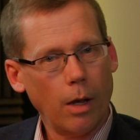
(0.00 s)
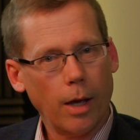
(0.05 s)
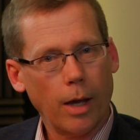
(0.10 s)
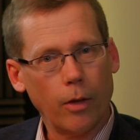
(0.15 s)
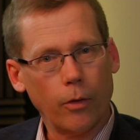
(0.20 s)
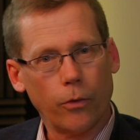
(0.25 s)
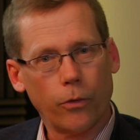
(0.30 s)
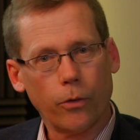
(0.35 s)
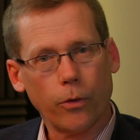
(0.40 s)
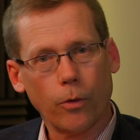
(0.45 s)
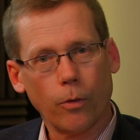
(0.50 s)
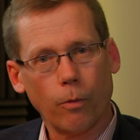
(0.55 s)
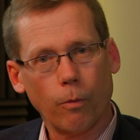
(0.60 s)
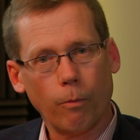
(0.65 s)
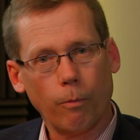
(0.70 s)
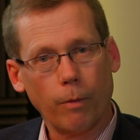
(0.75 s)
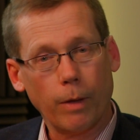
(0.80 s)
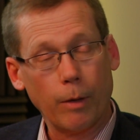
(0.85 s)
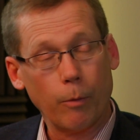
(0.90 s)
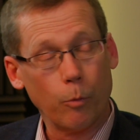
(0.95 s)
And
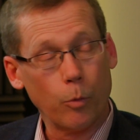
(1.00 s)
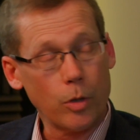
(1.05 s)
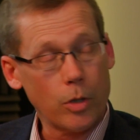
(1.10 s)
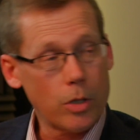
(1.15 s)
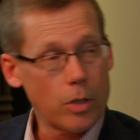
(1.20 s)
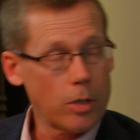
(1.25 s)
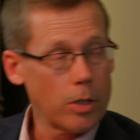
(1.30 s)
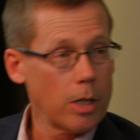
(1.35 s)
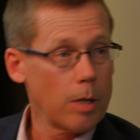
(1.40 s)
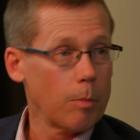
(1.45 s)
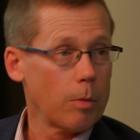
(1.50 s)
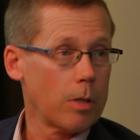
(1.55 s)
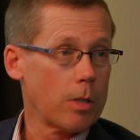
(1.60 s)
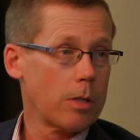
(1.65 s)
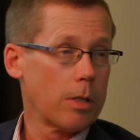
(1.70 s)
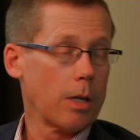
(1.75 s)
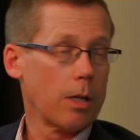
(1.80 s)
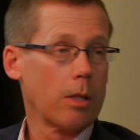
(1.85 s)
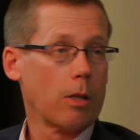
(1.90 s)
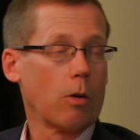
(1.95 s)
so it would seem to
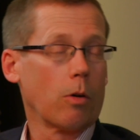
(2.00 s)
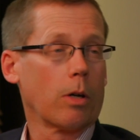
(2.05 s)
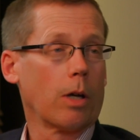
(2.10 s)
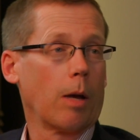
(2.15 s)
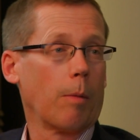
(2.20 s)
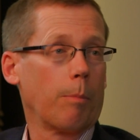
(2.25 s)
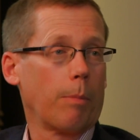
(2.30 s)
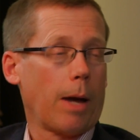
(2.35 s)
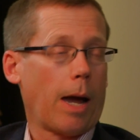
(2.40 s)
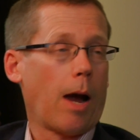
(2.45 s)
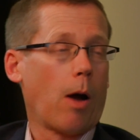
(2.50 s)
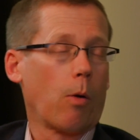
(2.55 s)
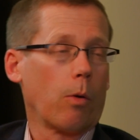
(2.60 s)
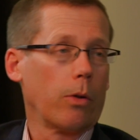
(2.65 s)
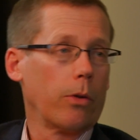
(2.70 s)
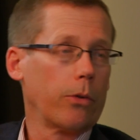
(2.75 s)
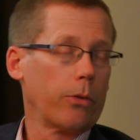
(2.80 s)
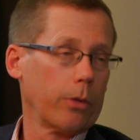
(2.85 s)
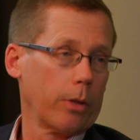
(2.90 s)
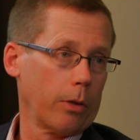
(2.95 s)
say that, okay, I'm
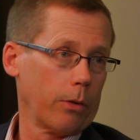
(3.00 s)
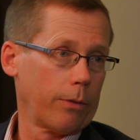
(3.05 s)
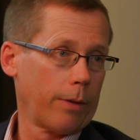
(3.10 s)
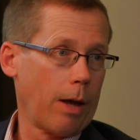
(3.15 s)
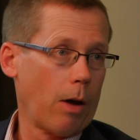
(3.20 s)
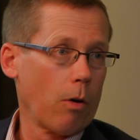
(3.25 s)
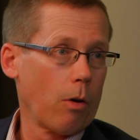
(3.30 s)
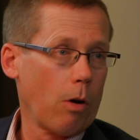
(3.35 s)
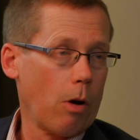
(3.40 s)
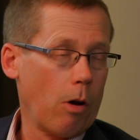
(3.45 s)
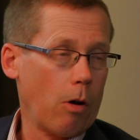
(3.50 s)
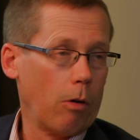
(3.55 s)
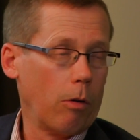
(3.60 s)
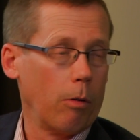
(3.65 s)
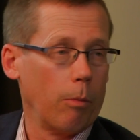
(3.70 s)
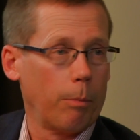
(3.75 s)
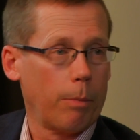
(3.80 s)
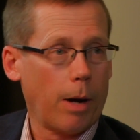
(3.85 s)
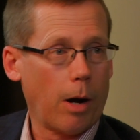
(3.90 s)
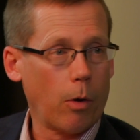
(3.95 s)
powerless against alcohol or
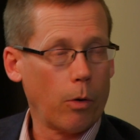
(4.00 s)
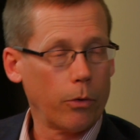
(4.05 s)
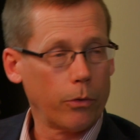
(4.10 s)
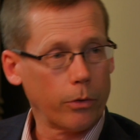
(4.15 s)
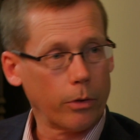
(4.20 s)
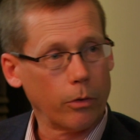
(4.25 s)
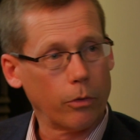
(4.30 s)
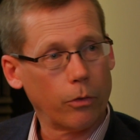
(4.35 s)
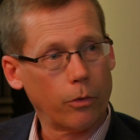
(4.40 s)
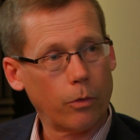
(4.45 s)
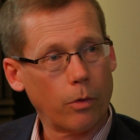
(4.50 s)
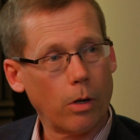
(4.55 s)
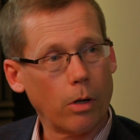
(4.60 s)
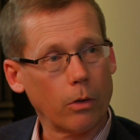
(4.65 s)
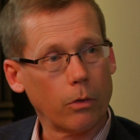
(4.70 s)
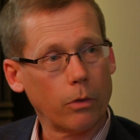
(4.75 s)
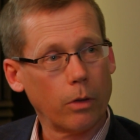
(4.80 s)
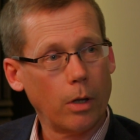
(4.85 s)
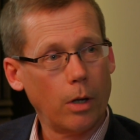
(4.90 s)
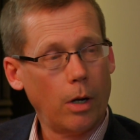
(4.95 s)
I'm powerless against
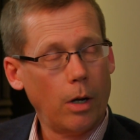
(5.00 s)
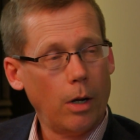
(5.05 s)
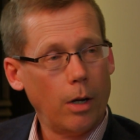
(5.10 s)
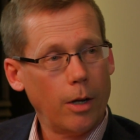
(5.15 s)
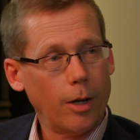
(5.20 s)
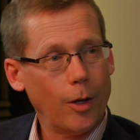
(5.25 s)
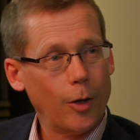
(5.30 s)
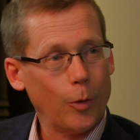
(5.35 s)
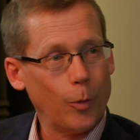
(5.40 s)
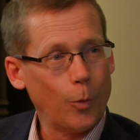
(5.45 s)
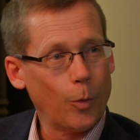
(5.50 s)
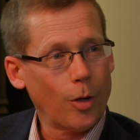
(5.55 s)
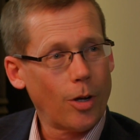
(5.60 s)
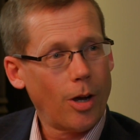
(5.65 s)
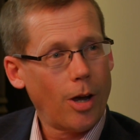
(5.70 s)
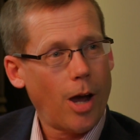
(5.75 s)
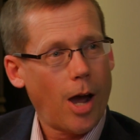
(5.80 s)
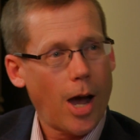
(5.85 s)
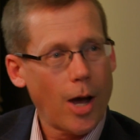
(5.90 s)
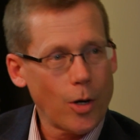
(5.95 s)
drugs, is a real
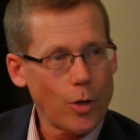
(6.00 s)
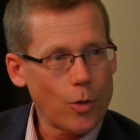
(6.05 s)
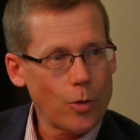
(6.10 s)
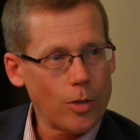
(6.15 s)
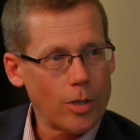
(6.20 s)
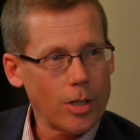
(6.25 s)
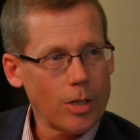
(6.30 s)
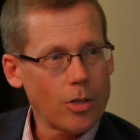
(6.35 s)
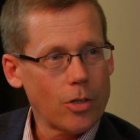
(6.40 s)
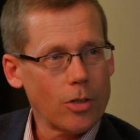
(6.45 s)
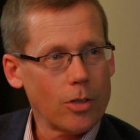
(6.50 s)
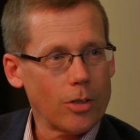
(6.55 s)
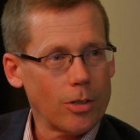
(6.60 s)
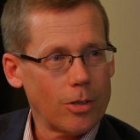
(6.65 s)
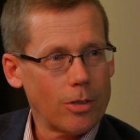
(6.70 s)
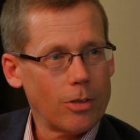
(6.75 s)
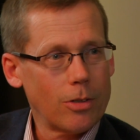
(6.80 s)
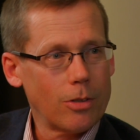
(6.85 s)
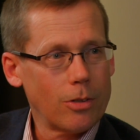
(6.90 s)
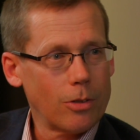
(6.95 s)
contradiction
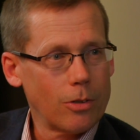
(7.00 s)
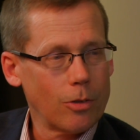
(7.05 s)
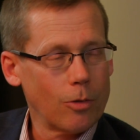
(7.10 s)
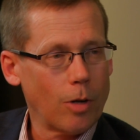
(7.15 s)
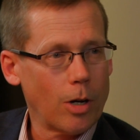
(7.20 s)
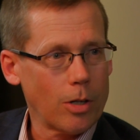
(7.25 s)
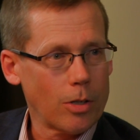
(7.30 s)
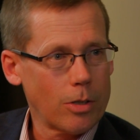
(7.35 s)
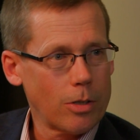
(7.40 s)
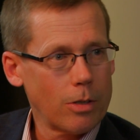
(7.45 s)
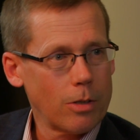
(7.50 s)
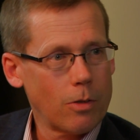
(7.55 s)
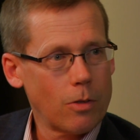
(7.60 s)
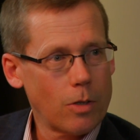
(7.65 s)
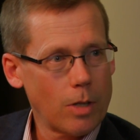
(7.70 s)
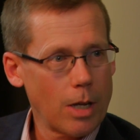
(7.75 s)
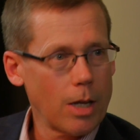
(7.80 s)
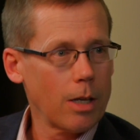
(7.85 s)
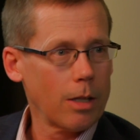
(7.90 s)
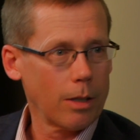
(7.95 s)
to us
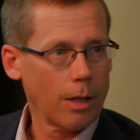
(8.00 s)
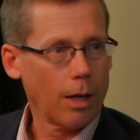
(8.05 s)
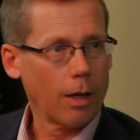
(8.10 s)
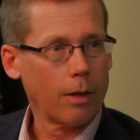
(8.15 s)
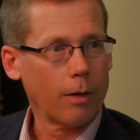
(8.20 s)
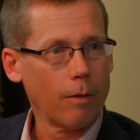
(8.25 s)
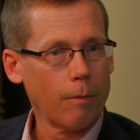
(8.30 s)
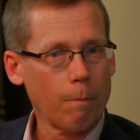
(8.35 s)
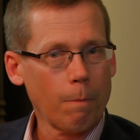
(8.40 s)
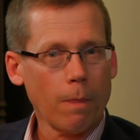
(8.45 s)
saying that.